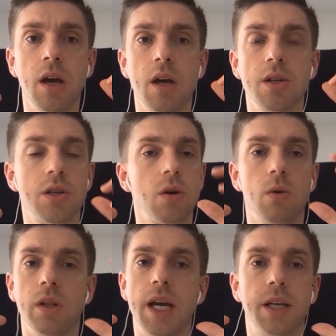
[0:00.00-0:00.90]
So
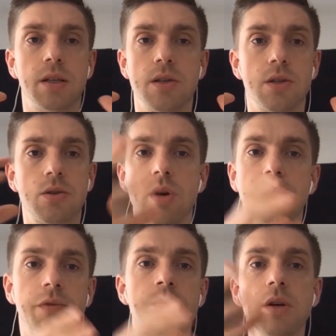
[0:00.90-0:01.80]
like straight
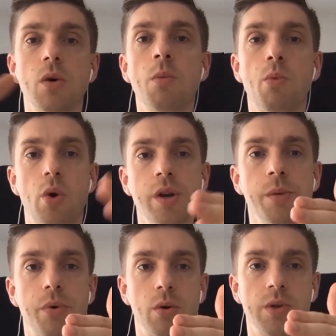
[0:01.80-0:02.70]
from the onboarding
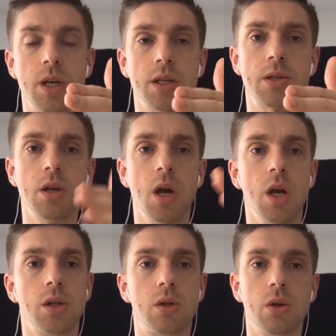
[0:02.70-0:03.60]
process
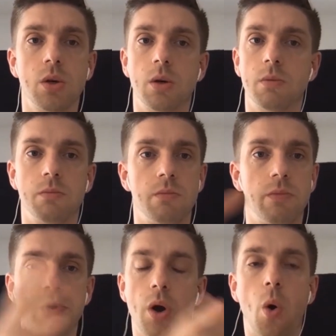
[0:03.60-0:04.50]
to
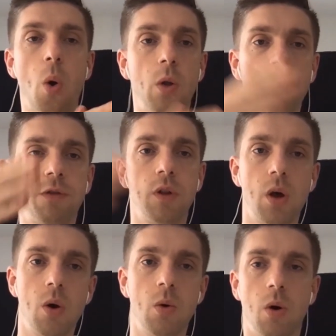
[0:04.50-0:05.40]
the whole
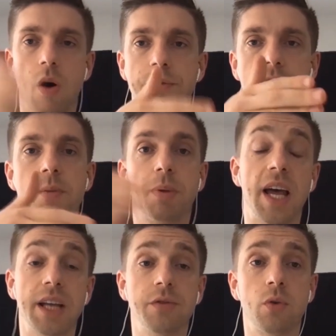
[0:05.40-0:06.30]
flow of the
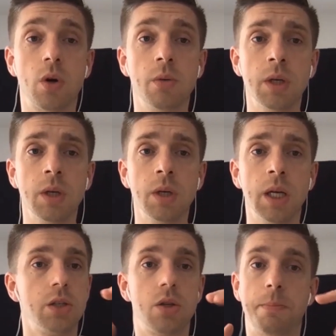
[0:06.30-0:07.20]
platform
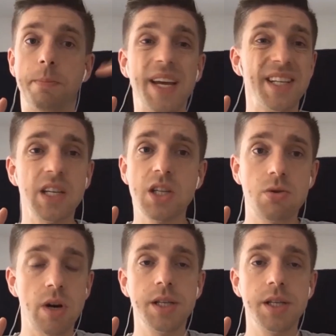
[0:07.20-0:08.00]
to basic trading